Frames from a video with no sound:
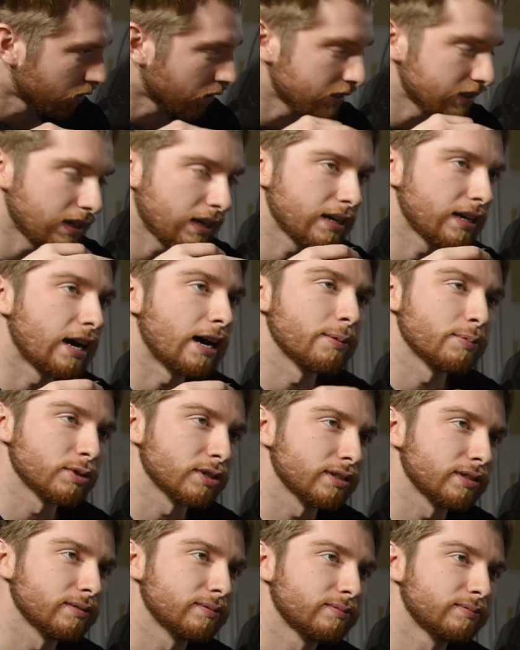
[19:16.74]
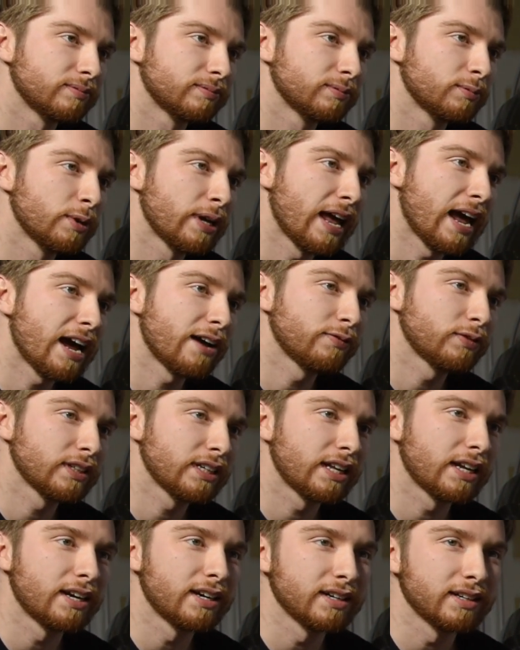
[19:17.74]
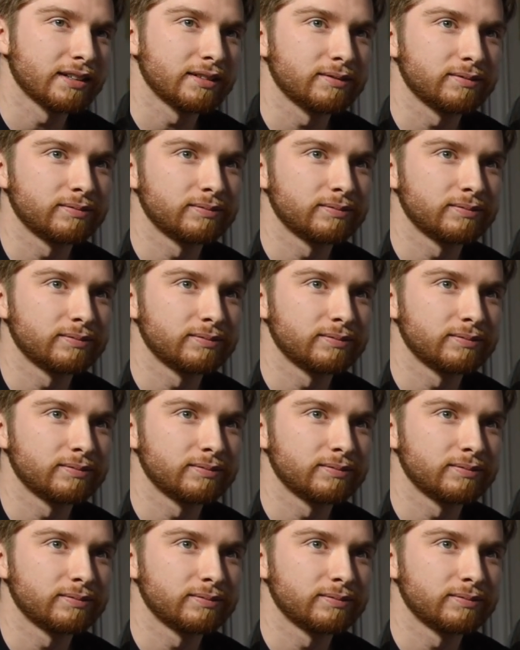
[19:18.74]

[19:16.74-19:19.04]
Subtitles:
that's not an option. We have to get it in.